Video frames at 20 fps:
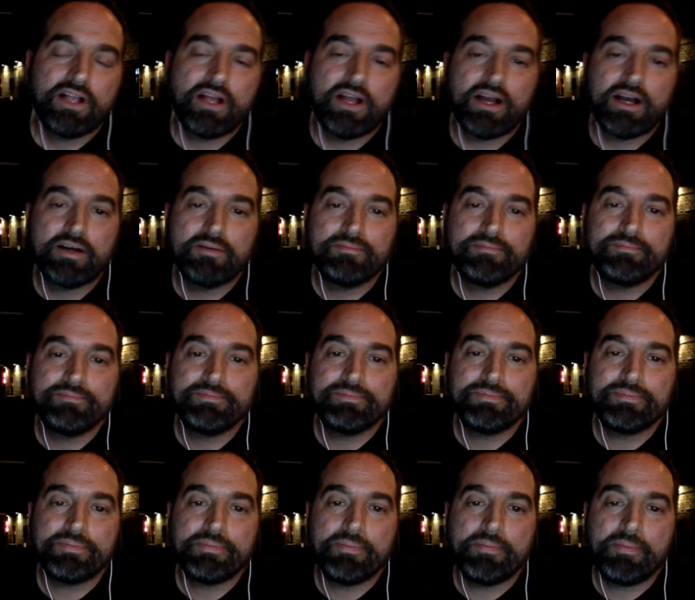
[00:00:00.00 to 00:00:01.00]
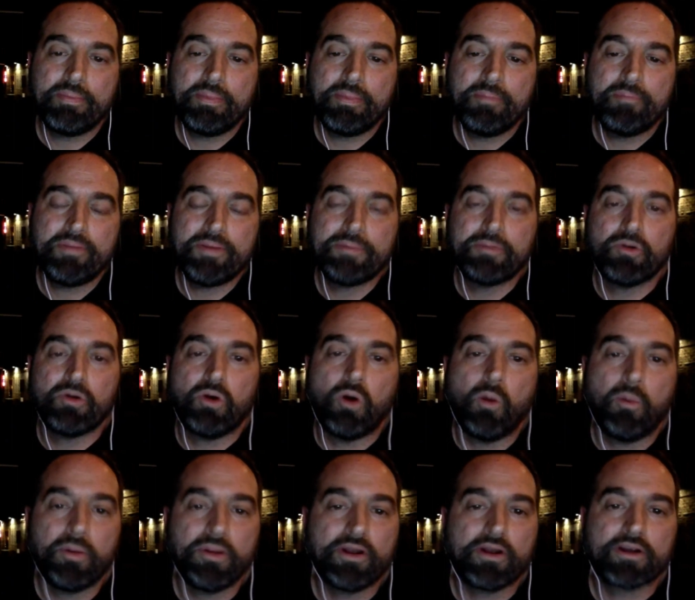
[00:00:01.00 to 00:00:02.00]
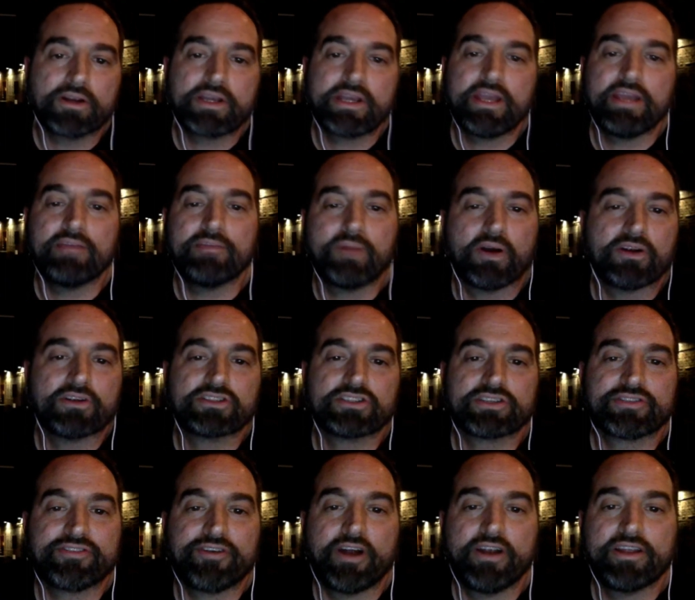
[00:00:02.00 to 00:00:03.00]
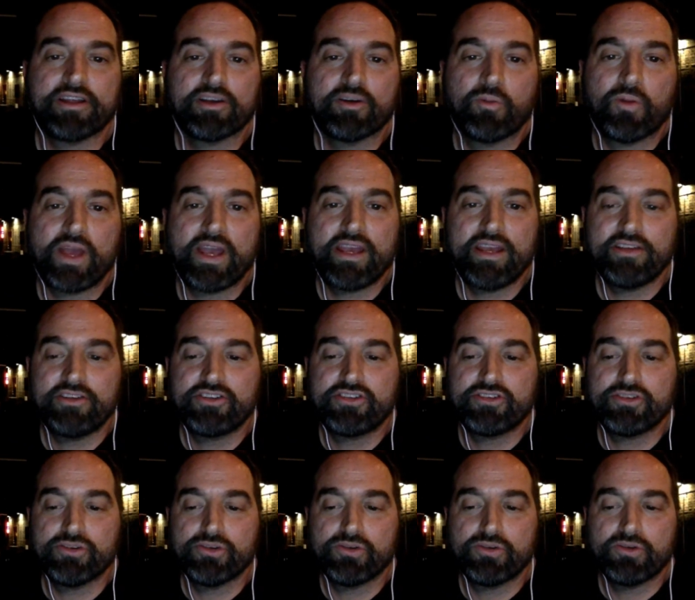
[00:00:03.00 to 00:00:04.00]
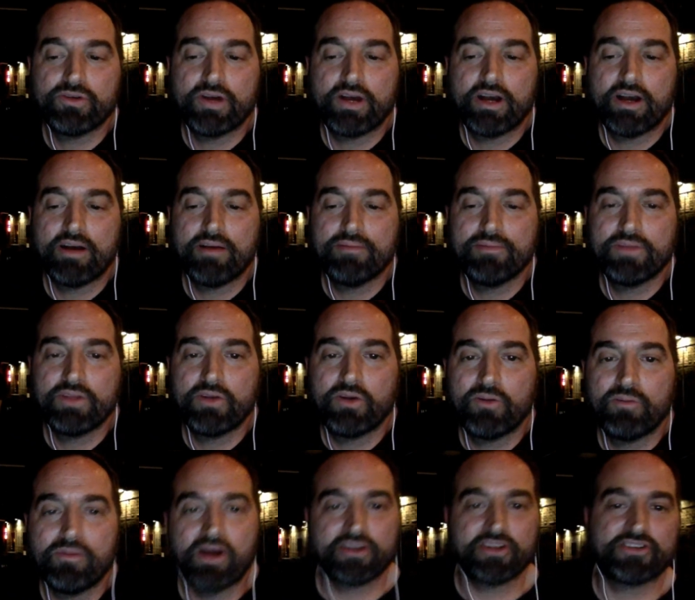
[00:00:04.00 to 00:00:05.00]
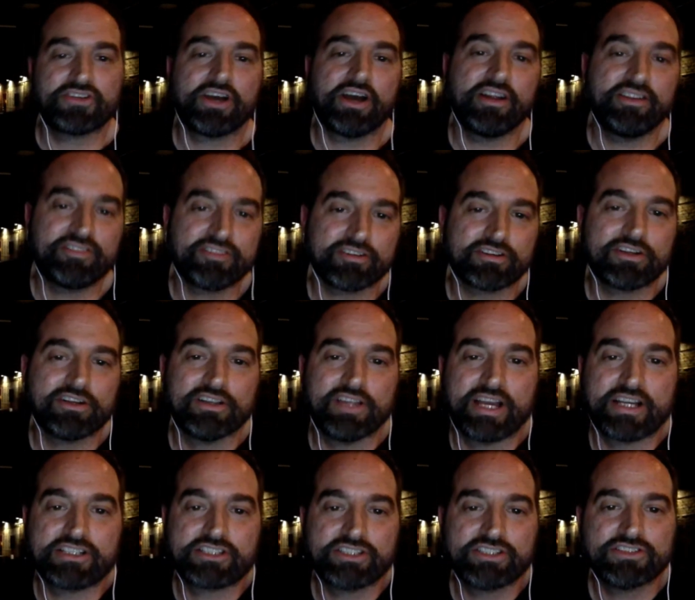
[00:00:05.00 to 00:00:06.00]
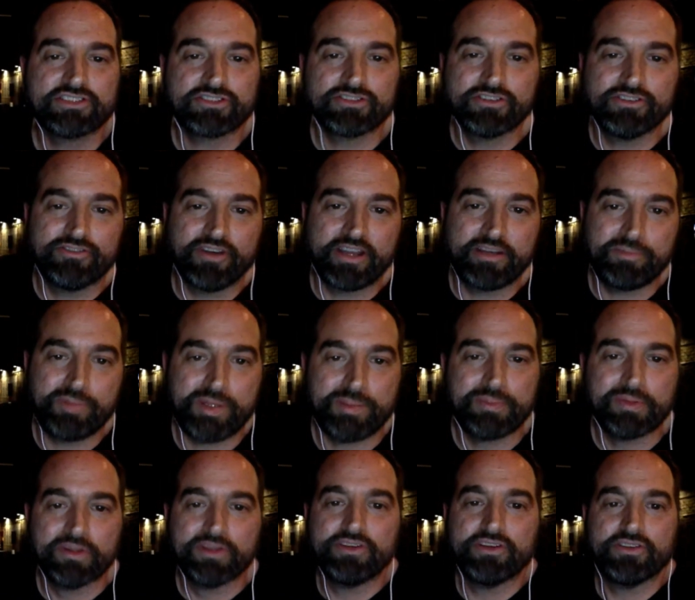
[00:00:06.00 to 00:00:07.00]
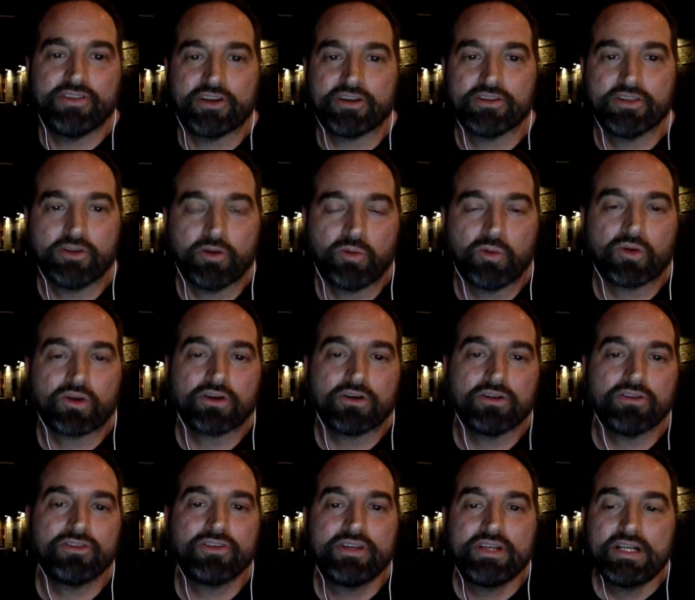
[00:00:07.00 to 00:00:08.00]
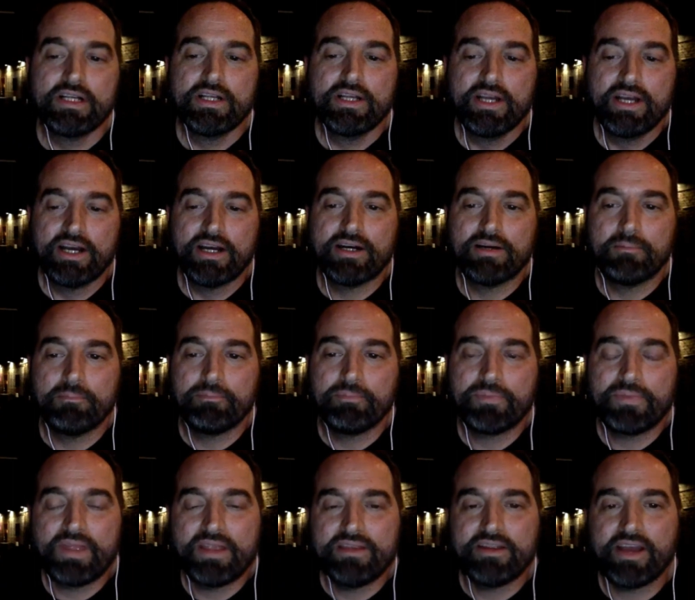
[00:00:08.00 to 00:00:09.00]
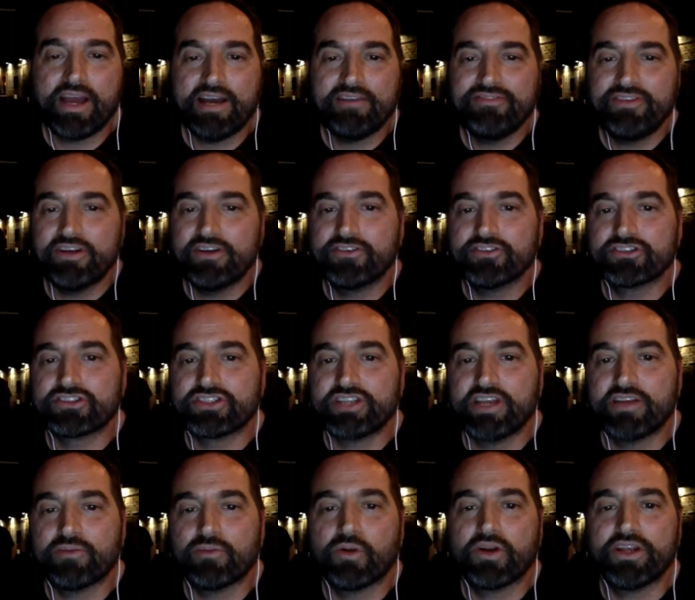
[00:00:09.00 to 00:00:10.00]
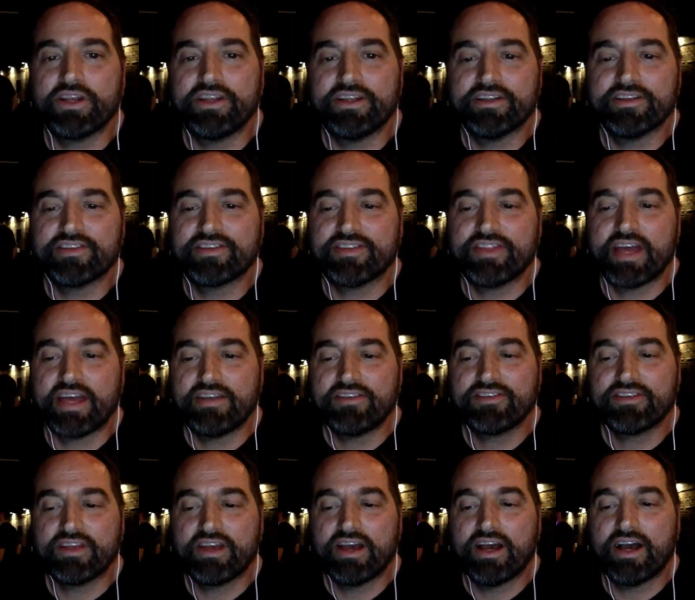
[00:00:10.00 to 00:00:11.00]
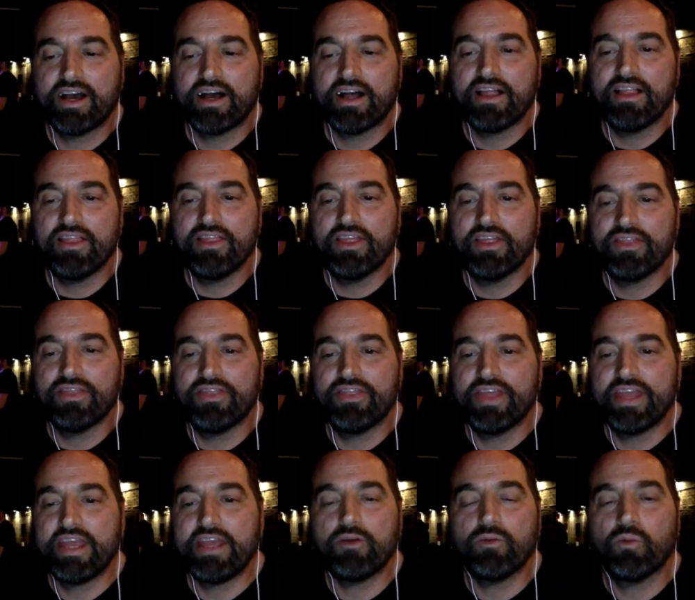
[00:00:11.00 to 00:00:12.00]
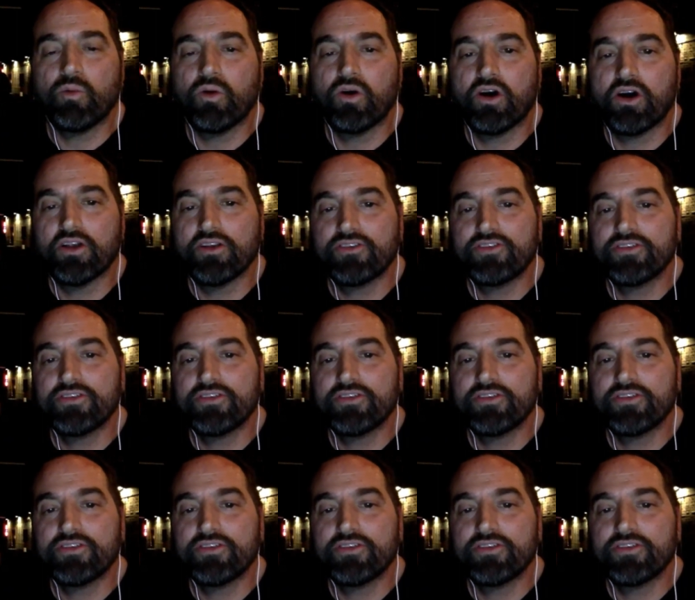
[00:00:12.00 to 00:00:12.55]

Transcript: um, people who open arcade bars are finding a way to, um, you know, monetize their collections or invite people into their little world. Um, and you have to understand what it is that, uh, that they want.